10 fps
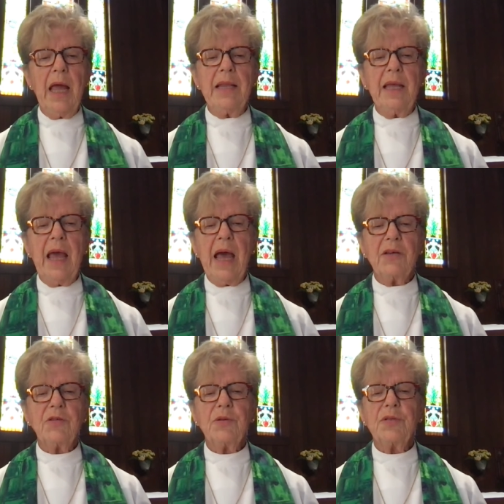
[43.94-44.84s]
and the
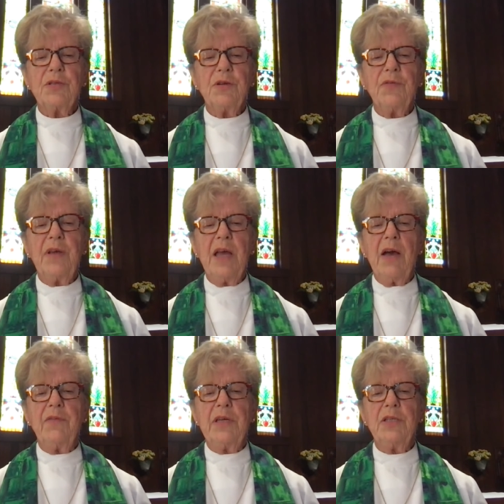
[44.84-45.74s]
actual serving
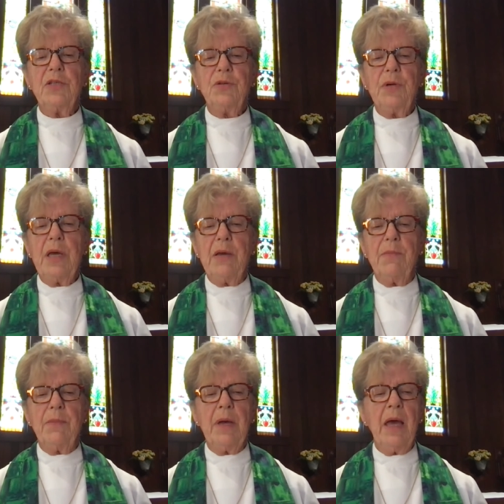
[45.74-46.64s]
of it to
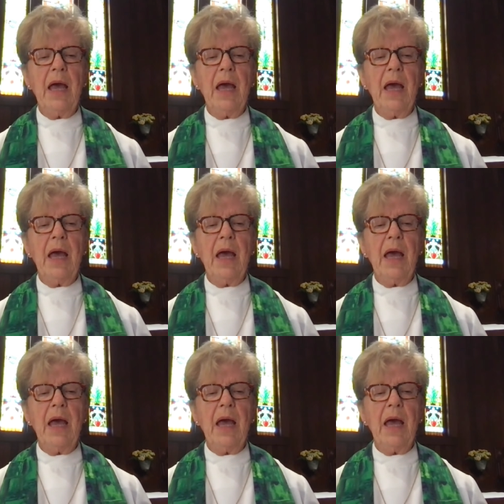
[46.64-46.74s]
him